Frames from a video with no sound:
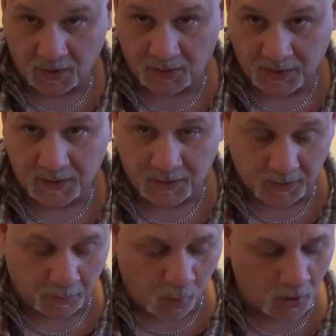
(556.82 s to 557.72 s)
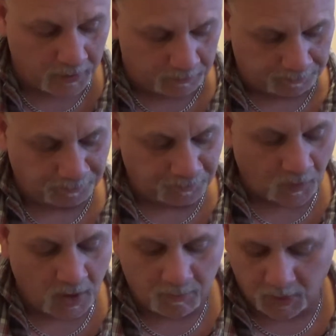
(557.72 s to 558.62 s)
because this is important,
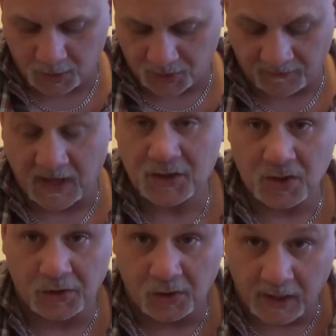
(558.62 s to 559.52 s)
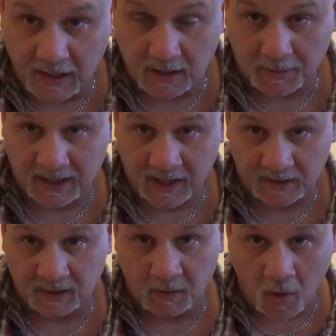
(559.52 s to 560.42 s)
because eventually you're going to end up
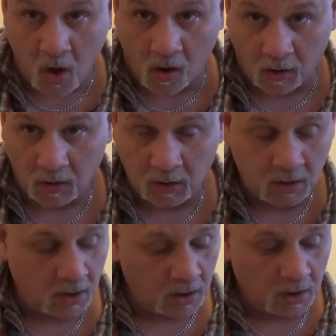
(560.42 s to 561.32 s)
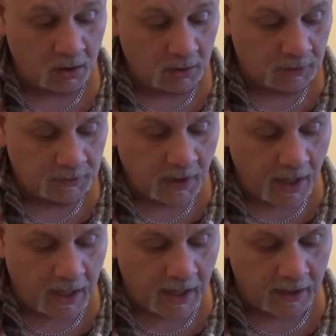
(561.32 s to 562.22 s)
connecting them all.
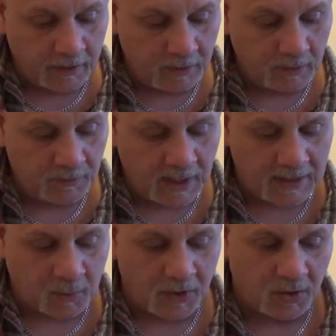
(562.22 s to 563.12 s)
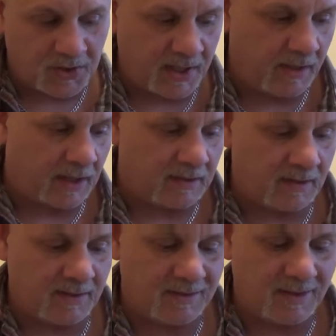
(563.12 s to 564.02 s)
And that's when you'll see that
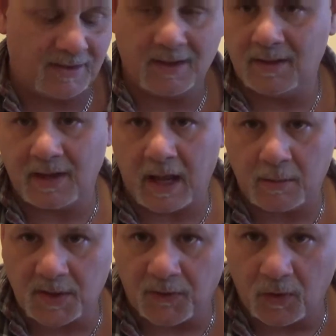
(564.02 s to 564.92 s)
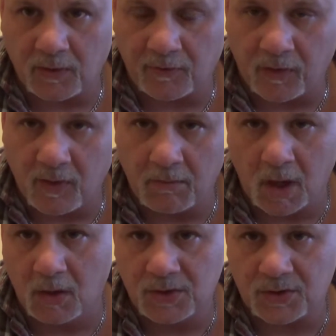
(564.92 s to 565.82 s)
these names for the
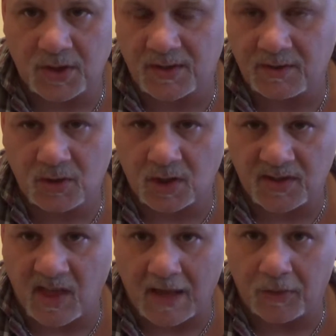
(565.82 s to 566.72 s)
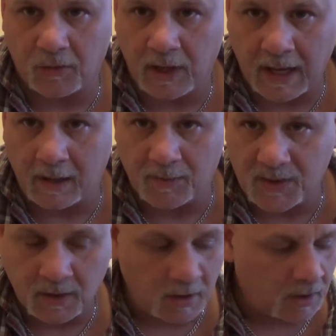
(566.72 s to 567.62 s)
modes are just that. They're
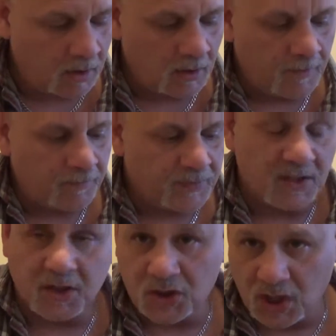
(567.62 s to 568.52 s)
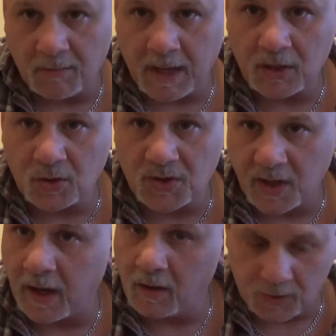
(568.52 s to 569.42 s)
names. It's a G major
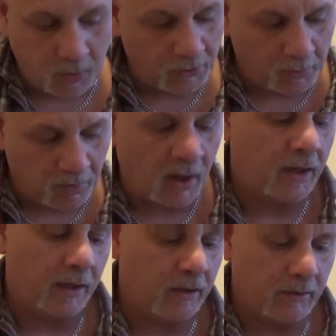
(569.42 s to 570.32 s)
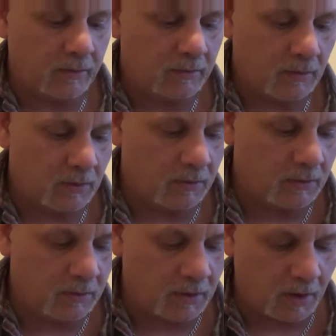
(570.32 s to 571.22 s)
scale is what you're playing here.
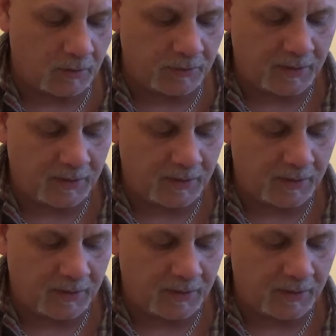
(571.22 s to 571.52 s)
You know,